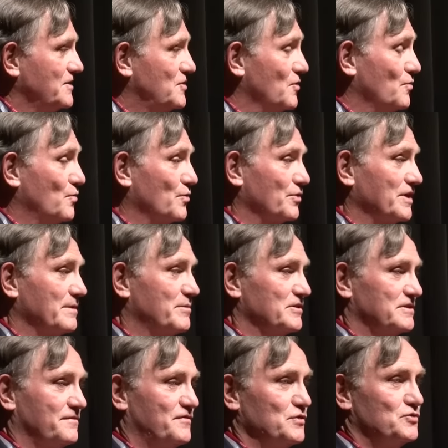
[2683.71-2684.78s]
Don't worry
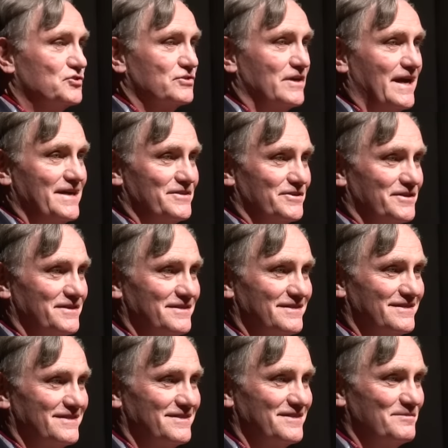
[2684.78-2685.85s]
about the future either,
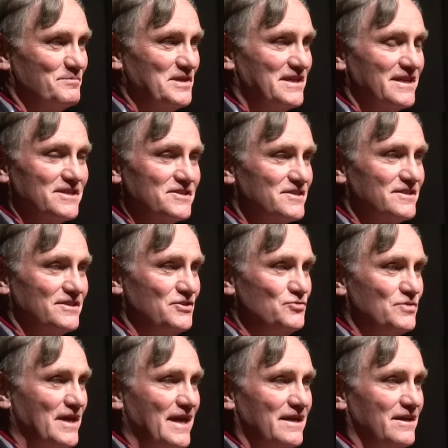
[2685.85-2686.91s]
because
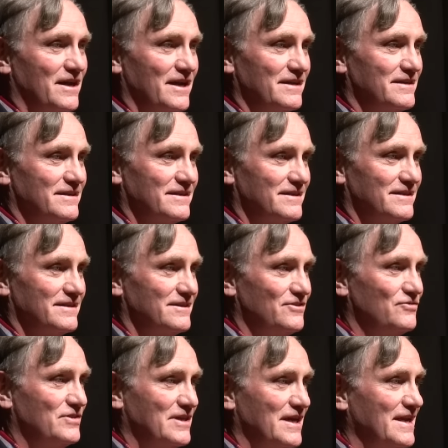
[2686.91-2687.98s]
you cannot,
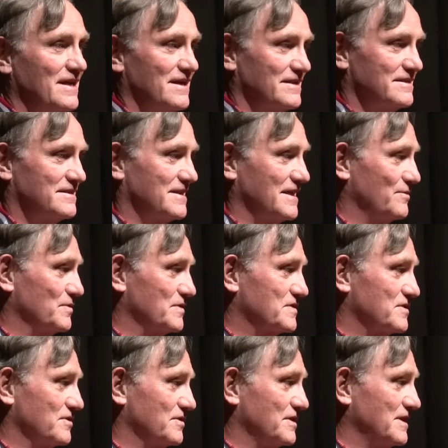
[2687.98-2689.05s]
you cannot say with
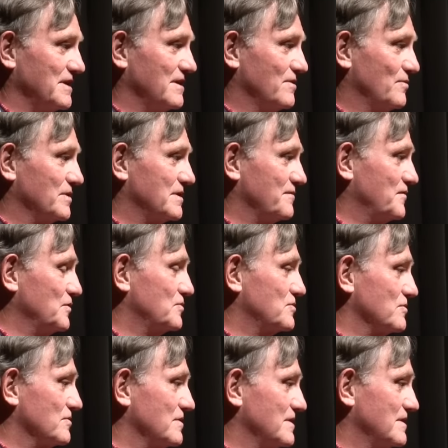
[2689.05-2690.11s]
certainty what the
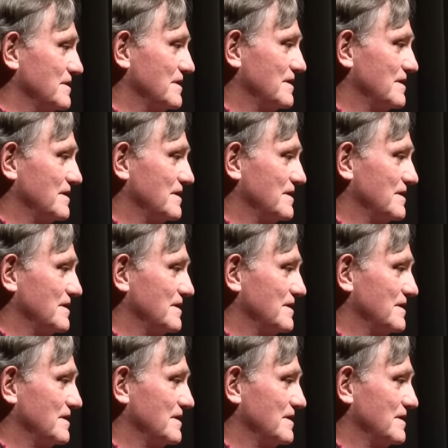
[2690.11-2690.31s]
future